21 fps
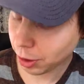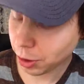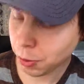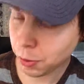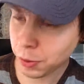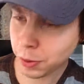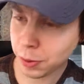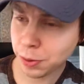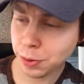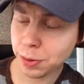
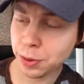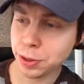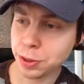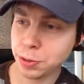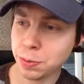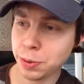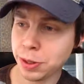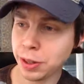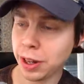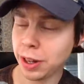coconut oil
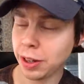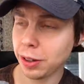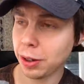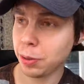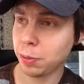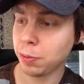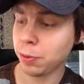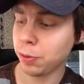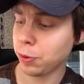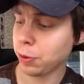has been
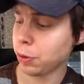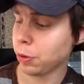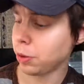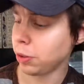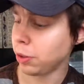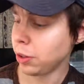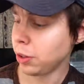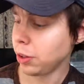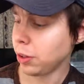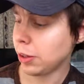
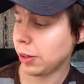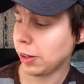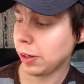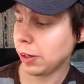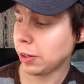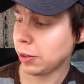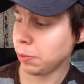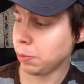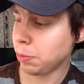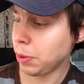helpful
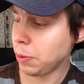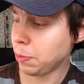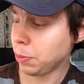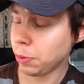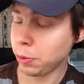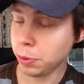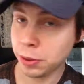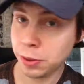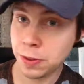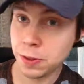in
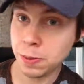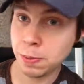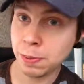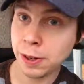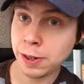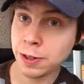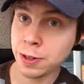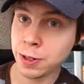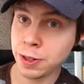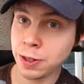people with
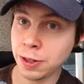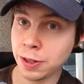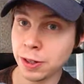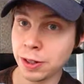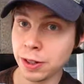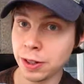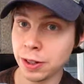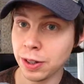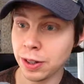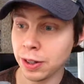
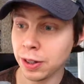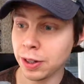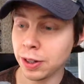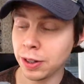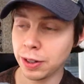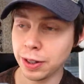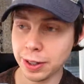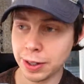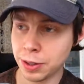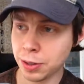dementia,
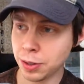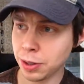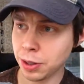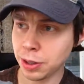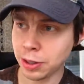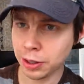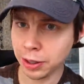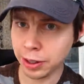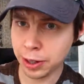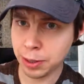like
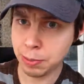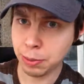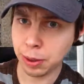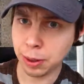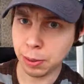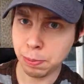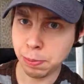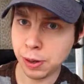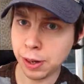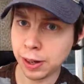turning the light
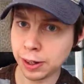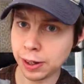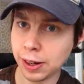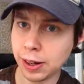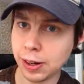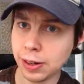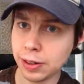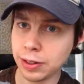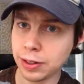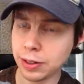bulb back
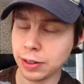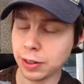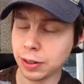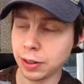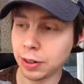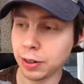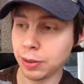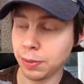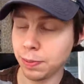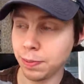on in
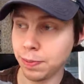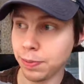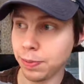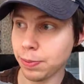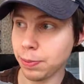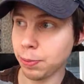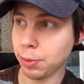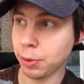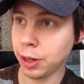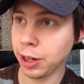their
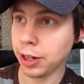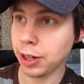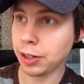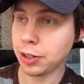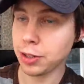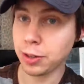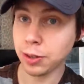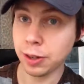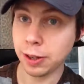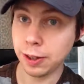
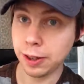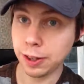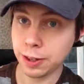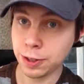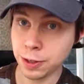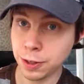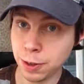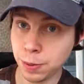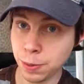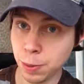brain so that they
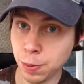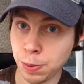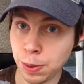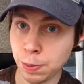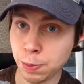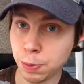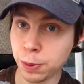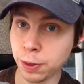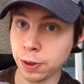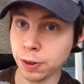can start
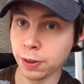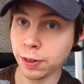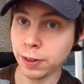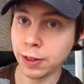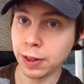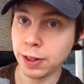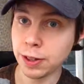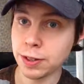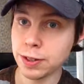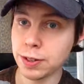remembering
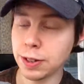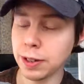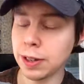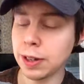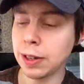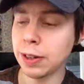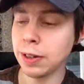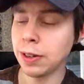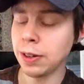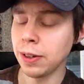things
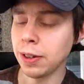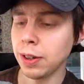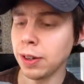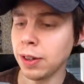again.